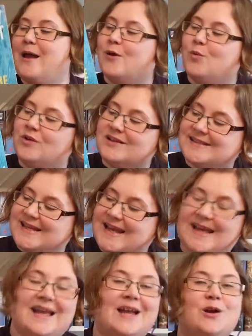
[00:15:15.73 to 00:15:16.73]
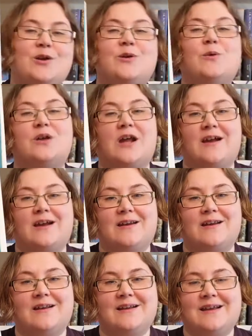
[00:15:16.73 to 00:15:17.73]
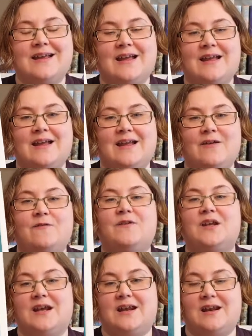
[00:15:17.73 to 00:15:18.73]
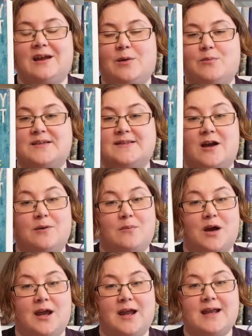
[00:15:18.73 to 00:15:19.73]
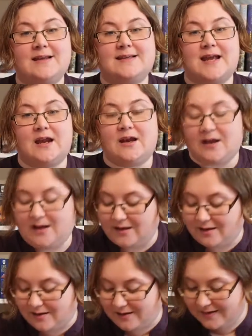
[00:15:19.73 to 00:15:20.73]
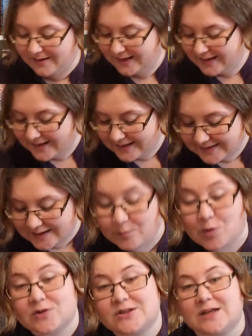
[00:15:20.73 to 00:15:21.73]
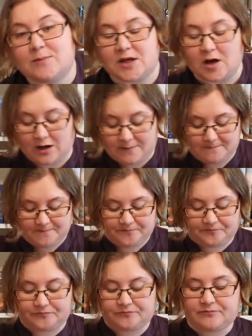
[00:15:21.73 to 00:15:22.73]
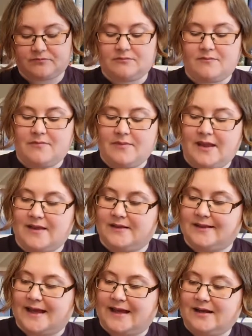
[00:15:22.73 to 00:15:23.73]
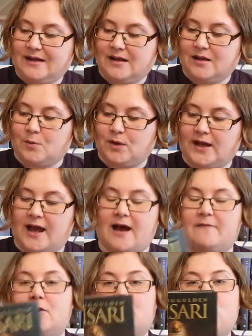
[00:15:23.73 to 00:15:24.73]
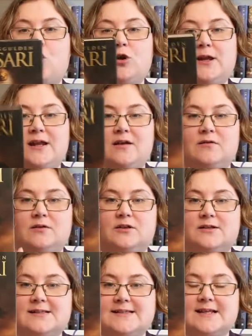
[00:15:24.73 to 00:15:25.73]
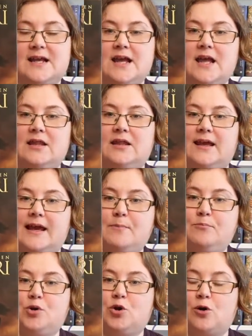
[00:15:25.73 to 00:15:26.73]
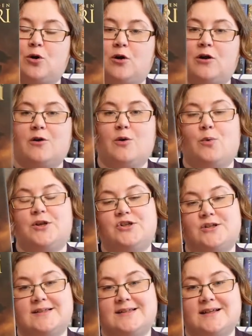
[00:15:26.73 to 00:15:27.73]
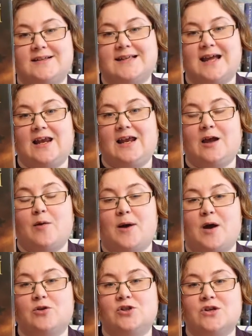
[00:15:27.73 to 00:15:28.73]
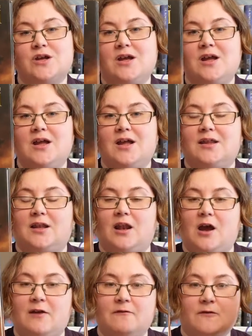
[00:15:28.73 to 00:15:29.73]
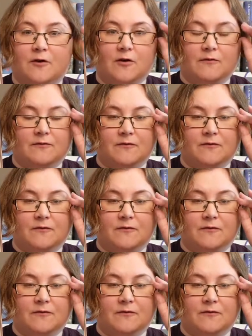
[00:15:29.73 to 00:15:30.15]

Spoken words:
We'll see what I can fit in beside my 10 book TBR. Then we have Conn Iggulden's The Emperor, which is telling about the life of